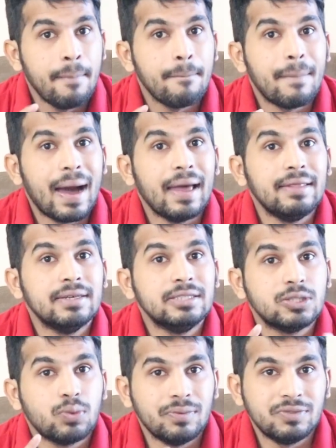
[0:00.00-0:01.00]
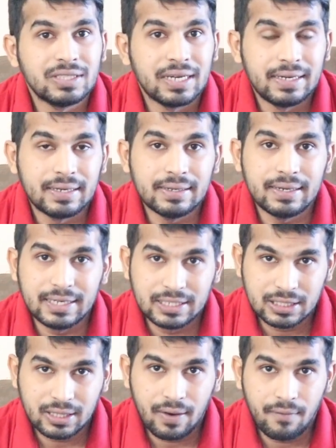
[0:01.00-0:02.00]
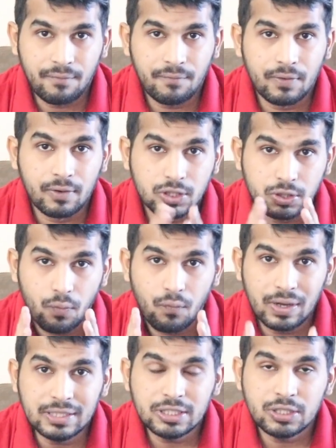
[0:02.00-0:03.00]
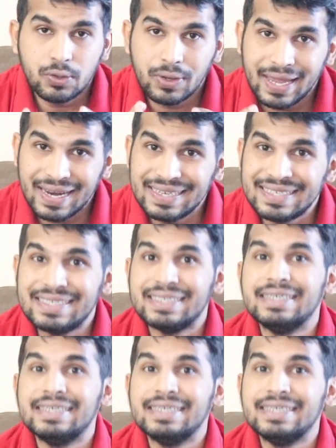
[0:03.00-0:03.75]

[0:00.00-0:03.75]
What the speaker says: by the Swift Center itself. So once you get